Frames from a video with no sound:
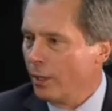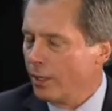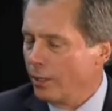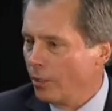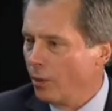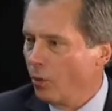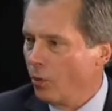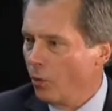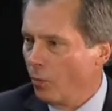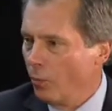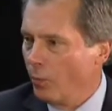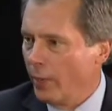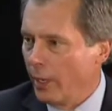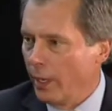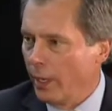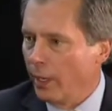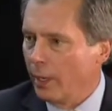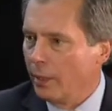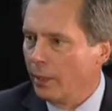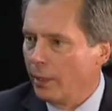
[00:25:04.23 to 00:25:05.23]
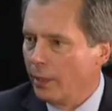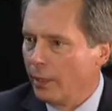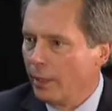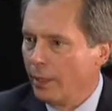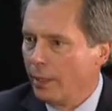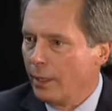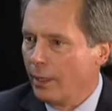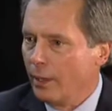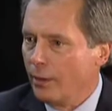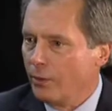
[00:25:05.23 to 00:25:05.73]
goal being
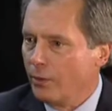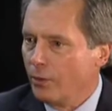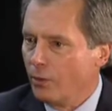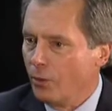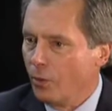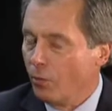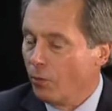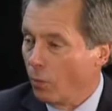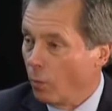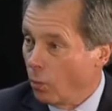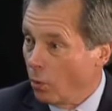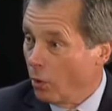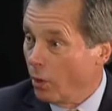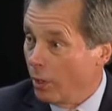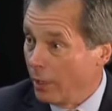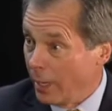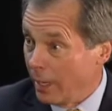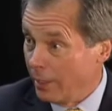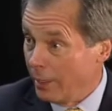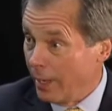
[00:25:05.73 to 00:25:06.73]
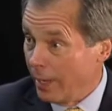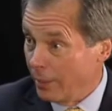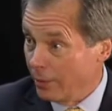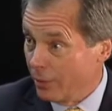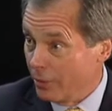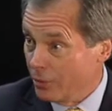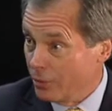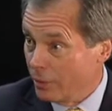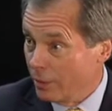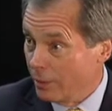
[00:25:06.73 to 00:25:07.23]
to reward our
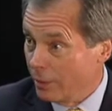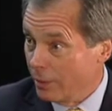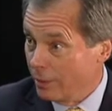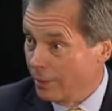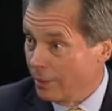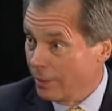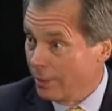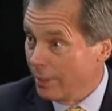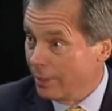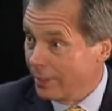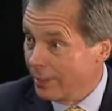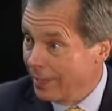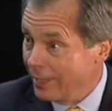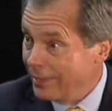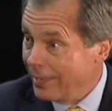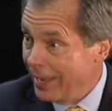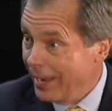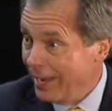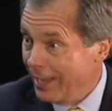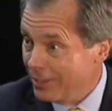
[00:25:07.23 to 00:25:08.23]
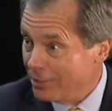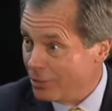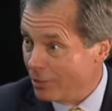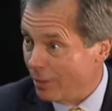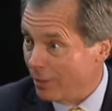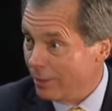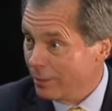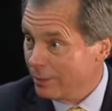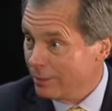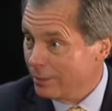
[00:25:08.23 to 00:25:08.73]
doctors, cut the
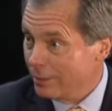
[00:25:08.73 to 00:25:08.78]
hassle,